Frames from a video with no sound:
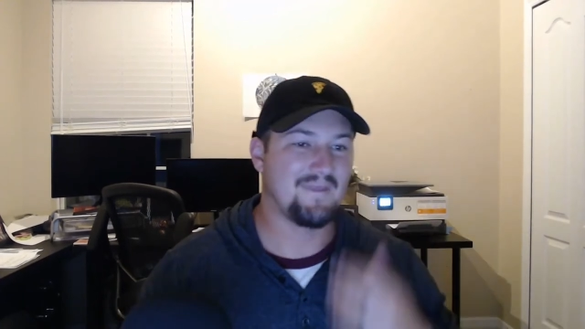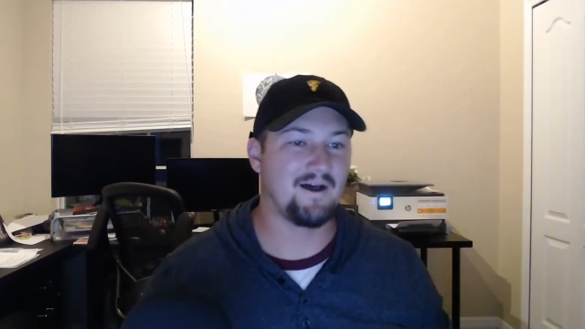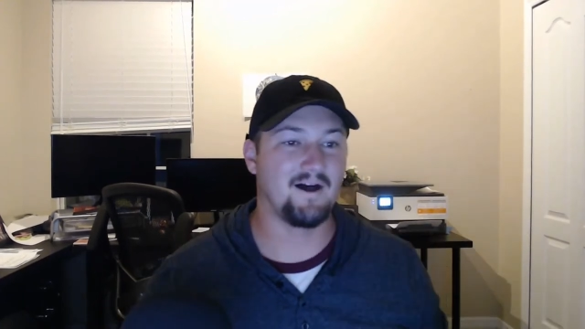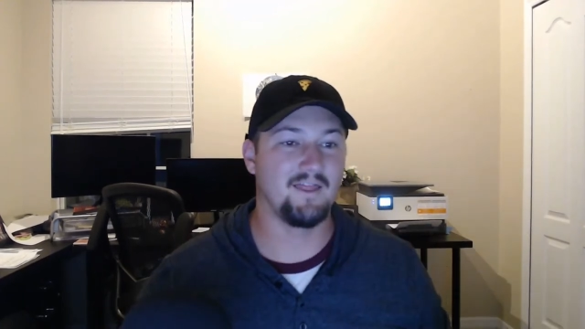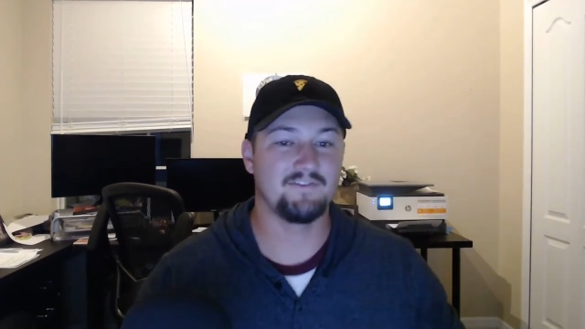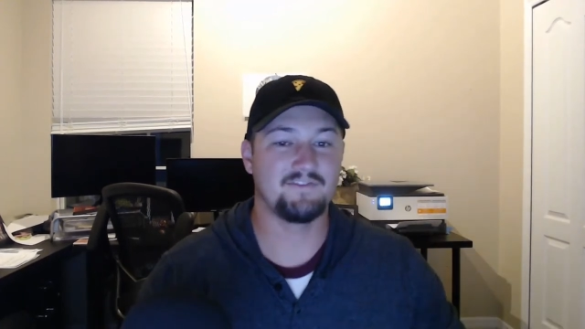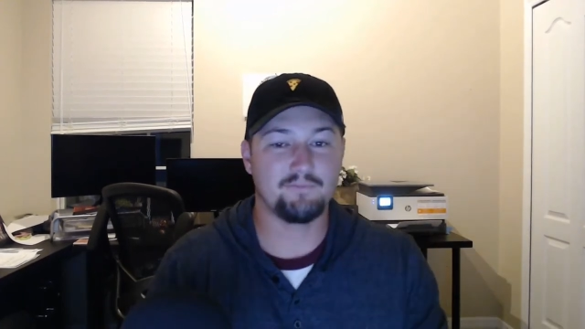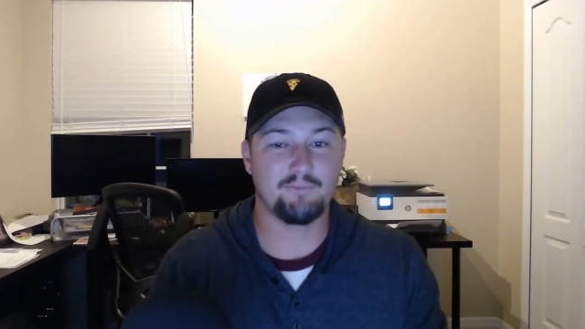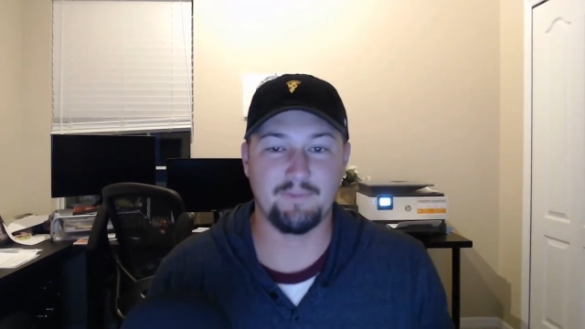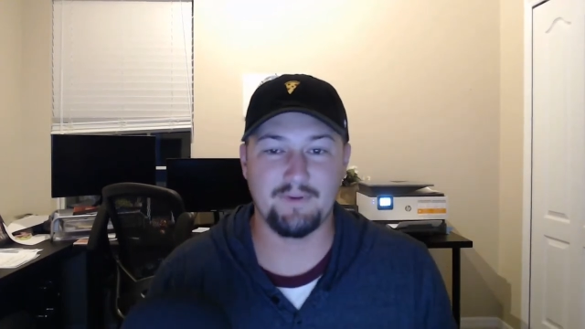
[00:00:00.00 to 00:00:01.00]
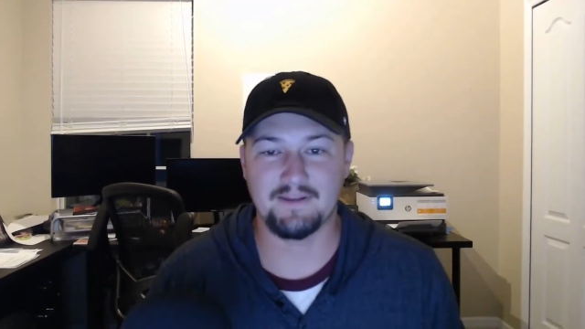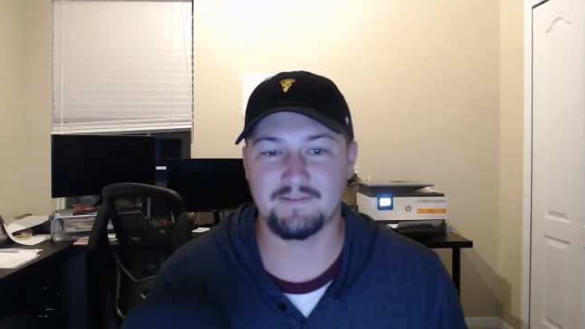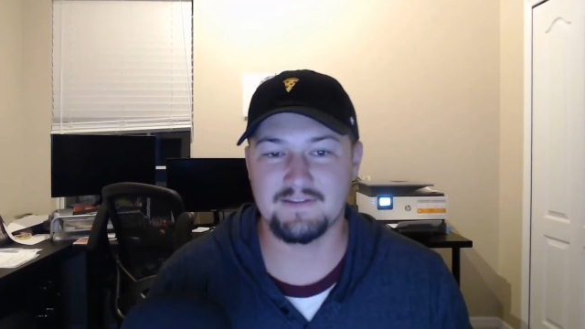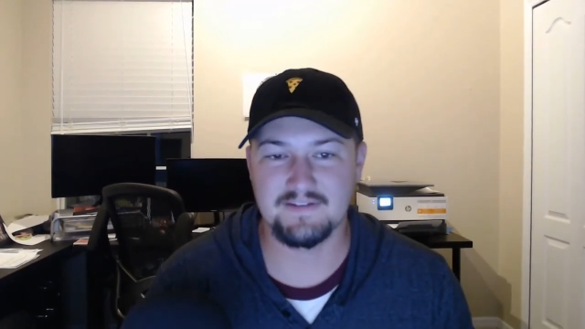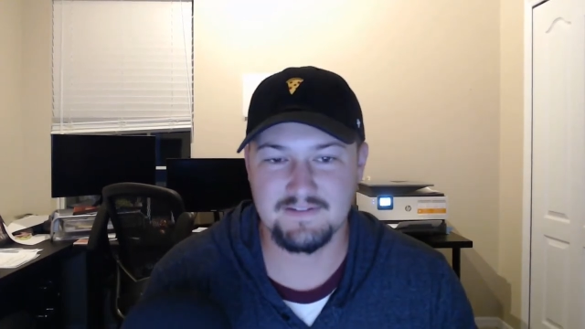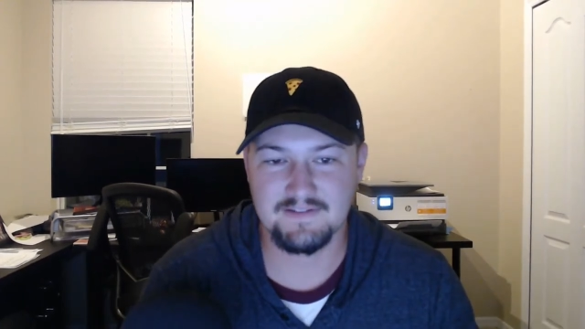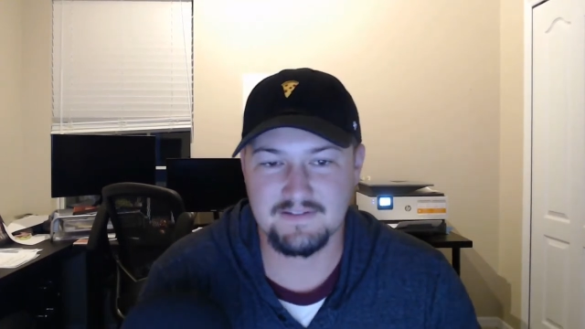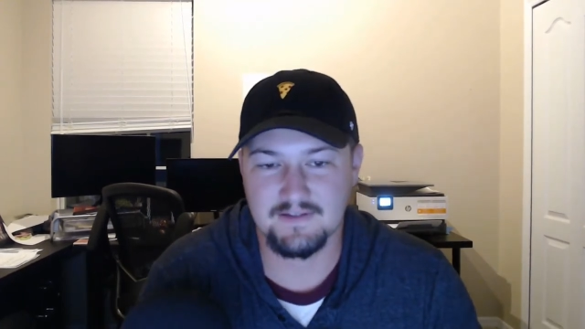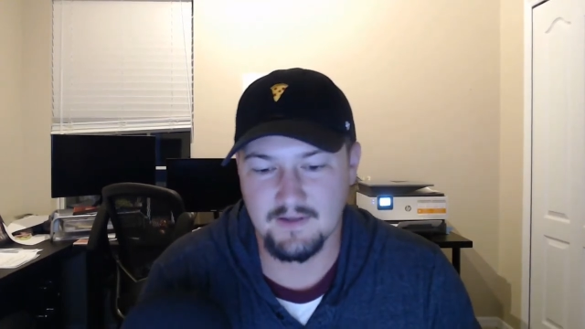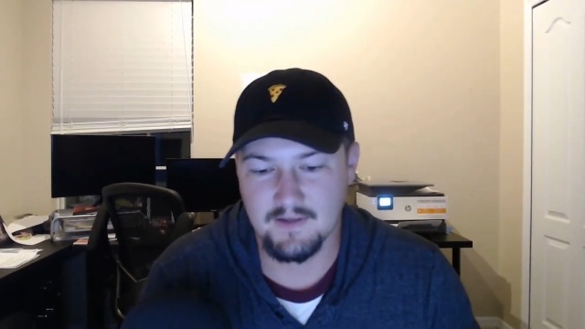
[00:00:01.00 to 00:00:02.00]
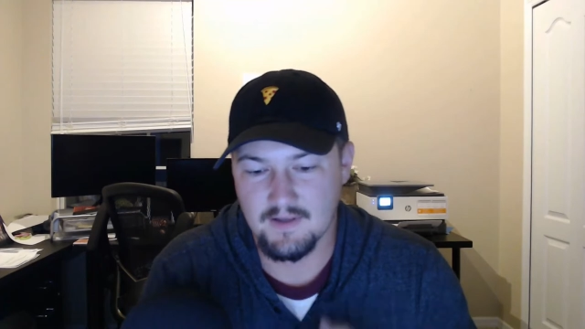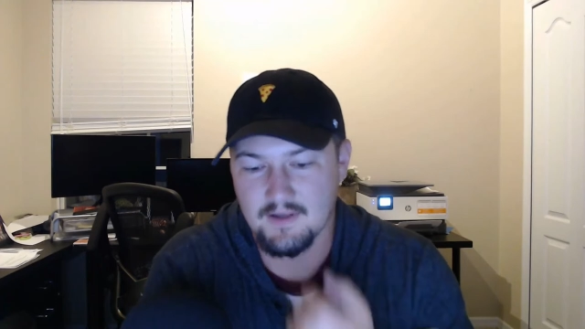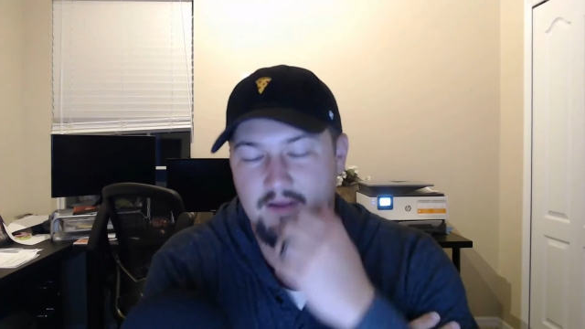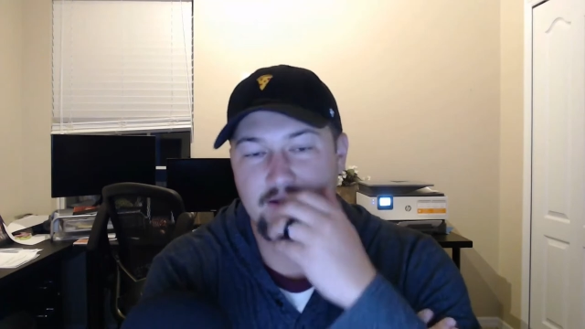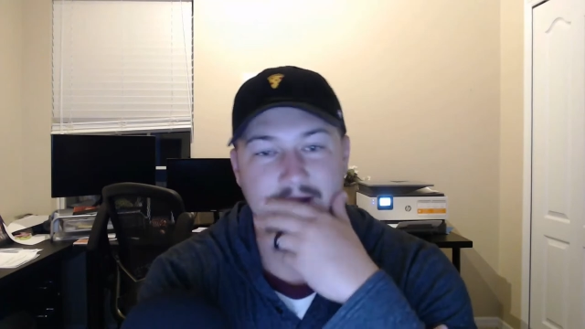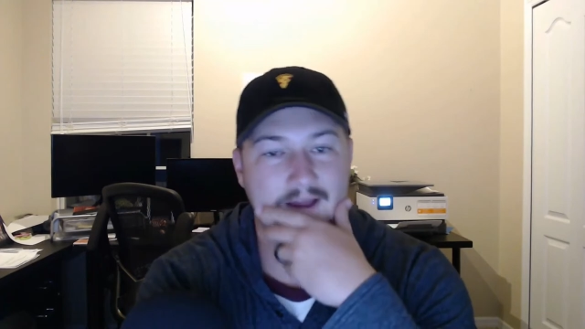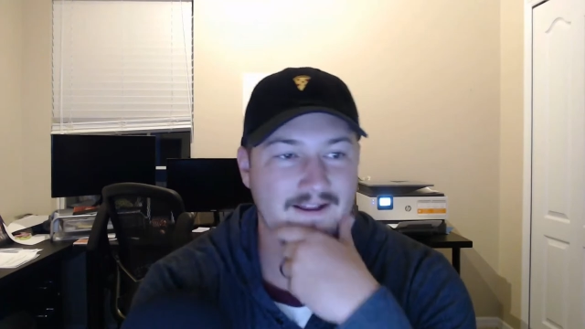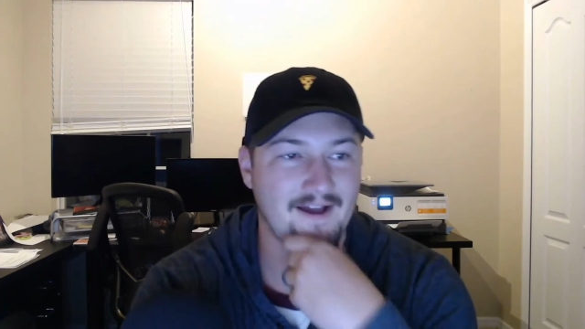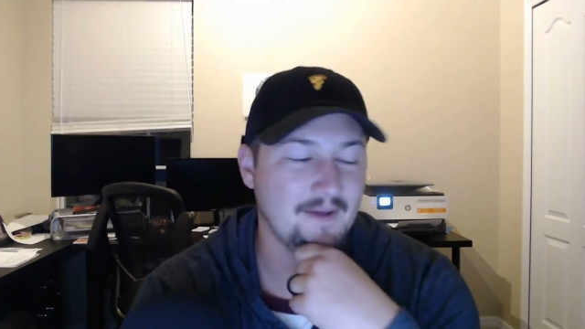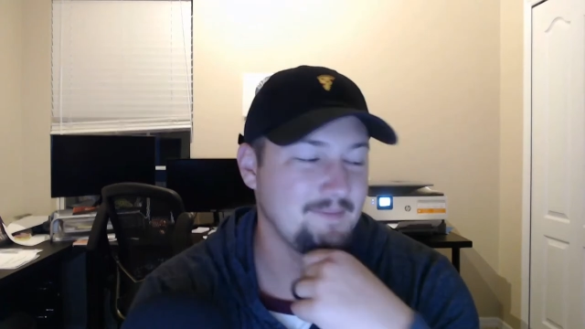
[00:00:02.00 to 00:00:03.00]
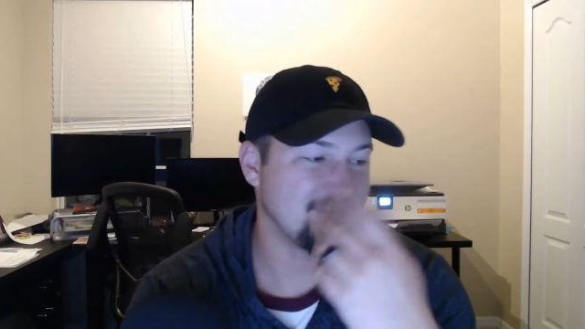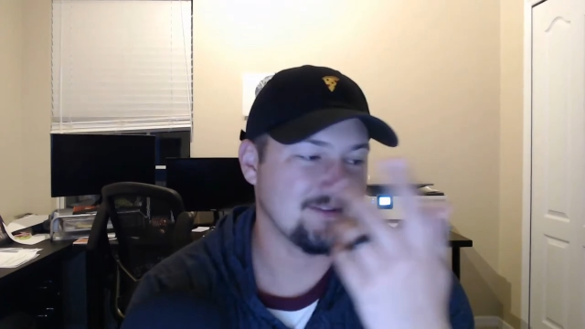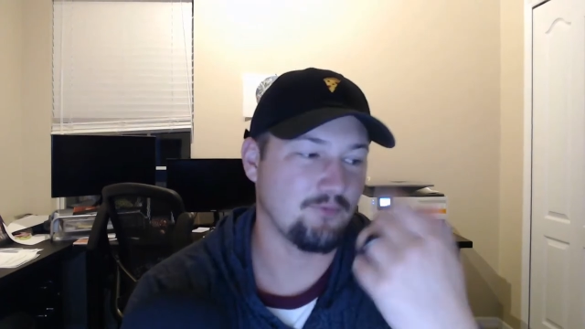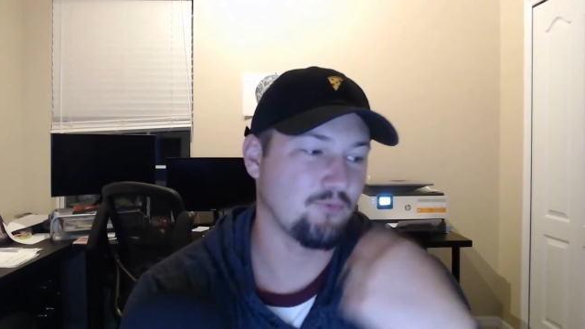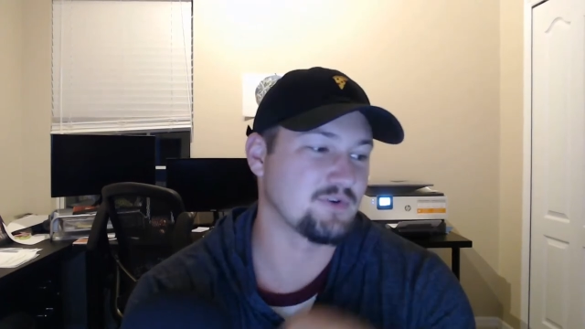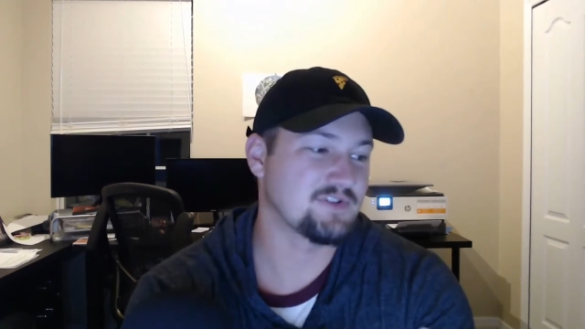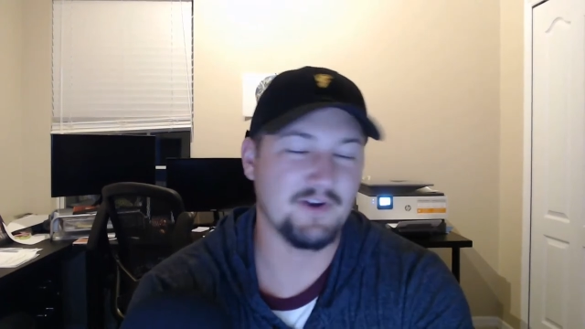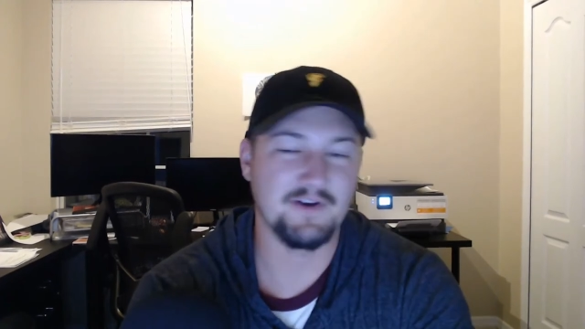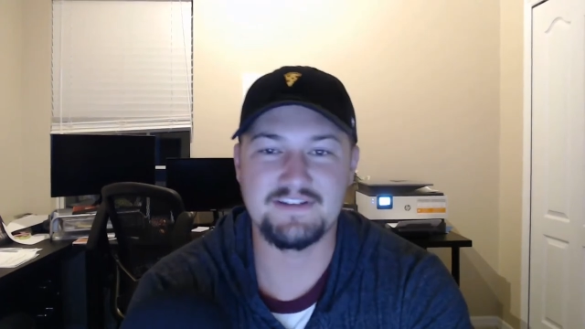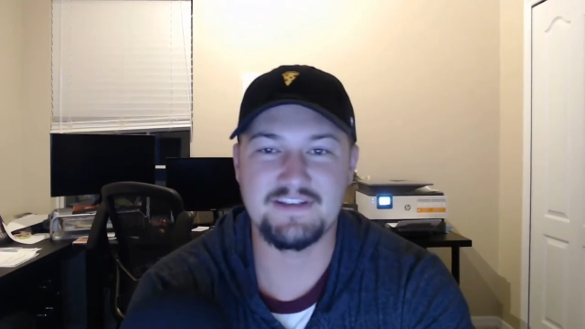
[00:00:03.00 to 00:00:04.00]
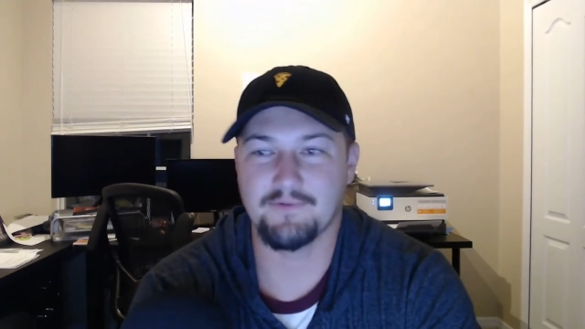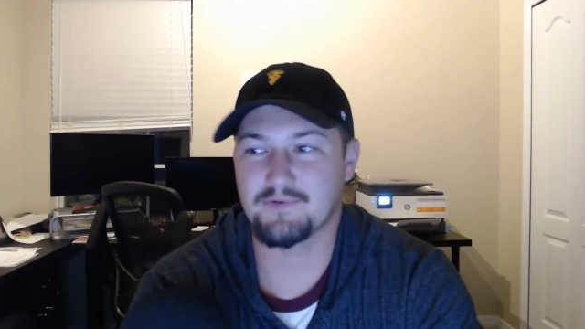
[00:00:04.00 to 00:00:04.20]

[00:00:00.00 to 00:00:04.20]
Uh, this is pretty big. This is kind of I'm we're starting to see it.